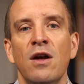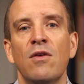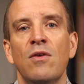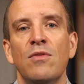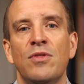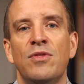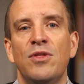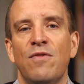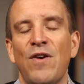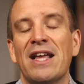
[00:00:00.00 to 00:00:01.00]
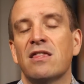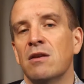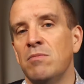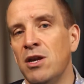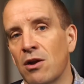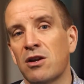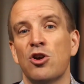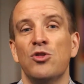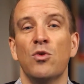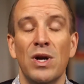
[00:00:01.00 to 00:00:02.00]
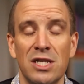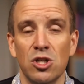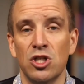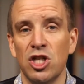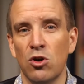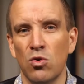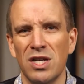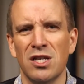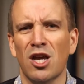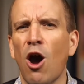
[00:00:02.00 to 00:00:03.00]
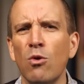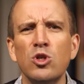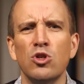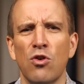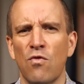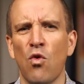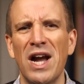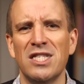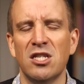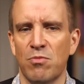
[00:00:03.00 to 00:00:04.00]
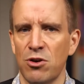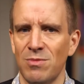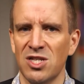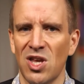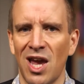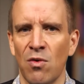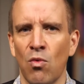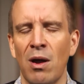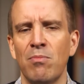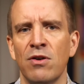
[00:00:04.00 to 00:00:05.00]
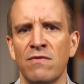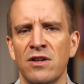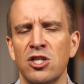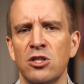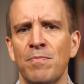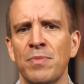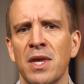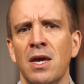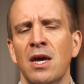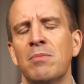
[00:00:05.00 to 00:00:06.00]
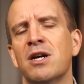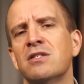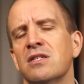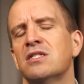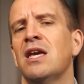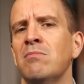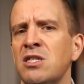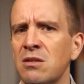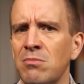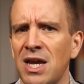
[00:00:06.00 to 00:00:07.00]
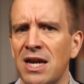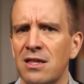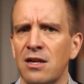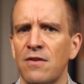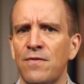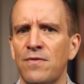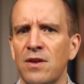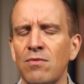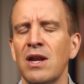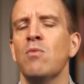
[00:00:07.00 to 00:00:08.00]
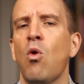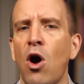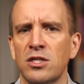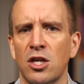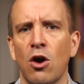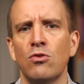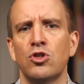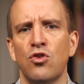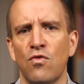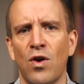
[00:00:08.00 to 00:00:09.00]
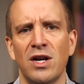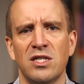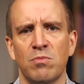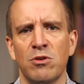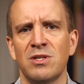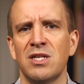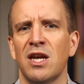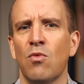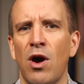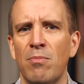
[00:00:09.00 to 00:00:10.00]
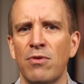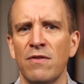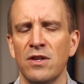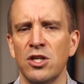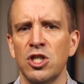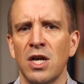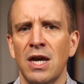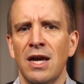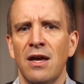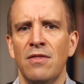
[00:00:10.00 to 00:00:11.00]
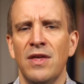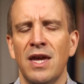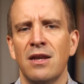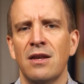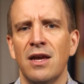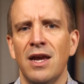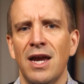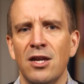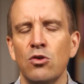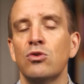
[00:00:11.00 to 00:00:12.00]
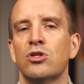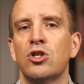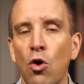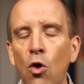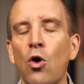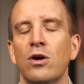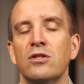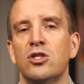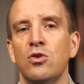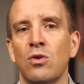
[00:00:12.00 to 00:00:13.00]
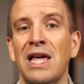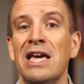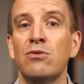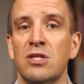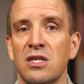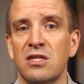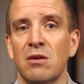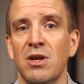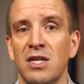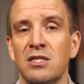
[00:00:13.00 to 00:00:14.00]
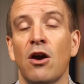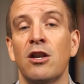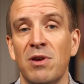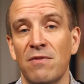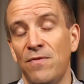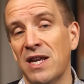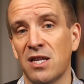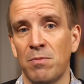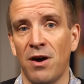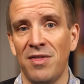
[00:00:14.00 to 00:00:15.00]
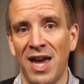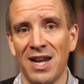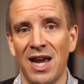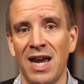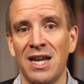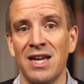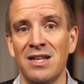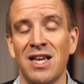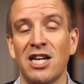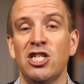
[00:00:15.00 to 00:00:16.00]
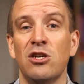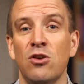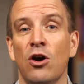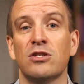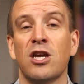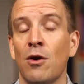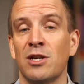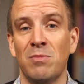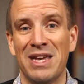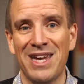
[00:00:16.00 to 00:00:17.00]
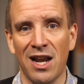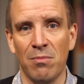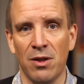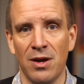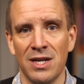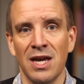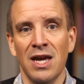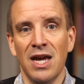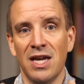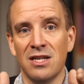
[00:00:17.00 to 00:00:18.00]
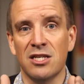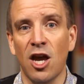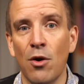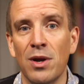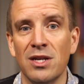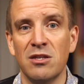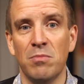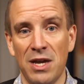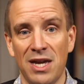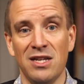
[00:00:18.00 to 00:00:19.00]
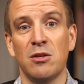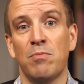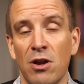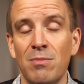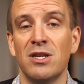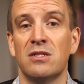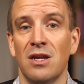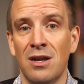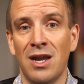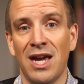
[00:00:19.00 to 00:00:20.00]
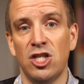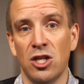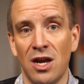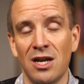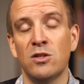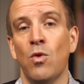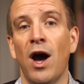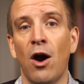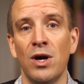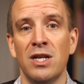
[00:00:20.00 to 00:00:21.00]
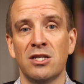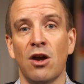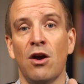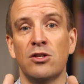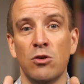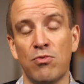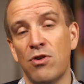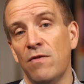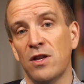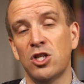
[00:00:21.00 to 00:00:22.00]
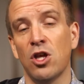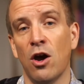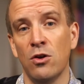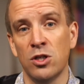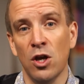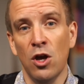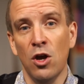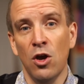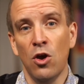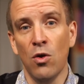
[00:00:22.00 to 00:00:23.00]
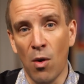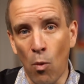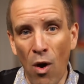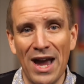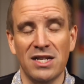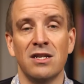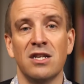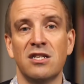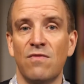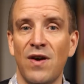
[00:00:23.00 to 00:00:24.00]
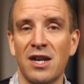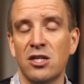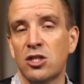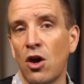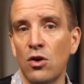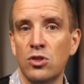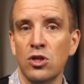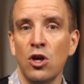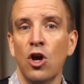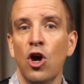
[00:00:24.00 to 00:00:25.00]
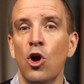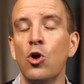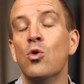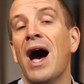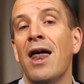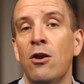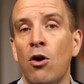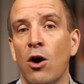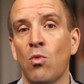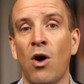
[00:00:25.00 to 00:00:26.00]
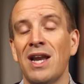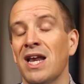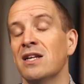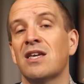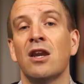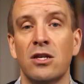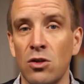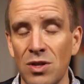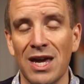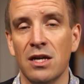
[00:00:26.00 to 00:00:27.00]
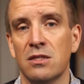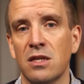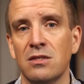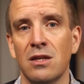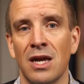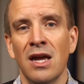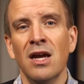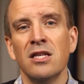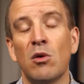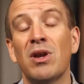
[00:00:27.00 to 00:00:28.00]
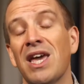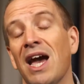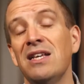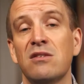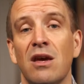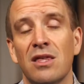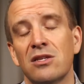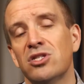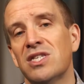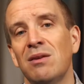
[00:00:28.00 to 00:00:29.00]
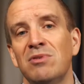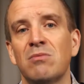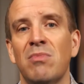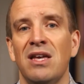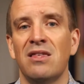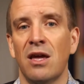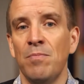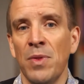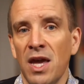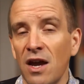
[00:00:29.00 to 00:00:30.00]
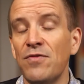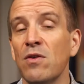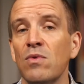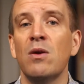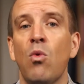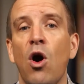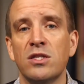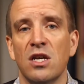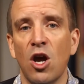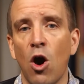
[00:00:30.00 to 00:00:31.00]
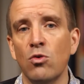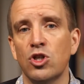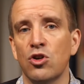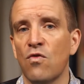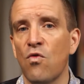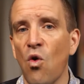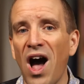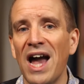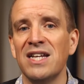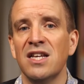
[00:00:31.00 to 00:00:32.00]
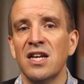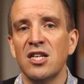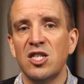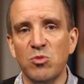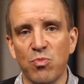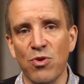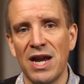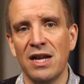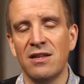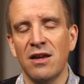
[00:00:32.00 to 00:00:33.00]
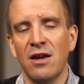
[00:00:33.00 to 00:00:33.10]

the fact that America and the West in general is a culture of white supremacy and white privilege. Because it seems to me that if there really was a culture of white supremacy and white privilege, then your courts, your legal system is going to be affected by that, and it is actually not going to be colorblind. It is going to be supremacist in nature as well. It is going to privilege those who are white and disadvantage those who are not white, and it's going to do that consistently. So in a case like this, it seems to me that if there really was a culture of widespread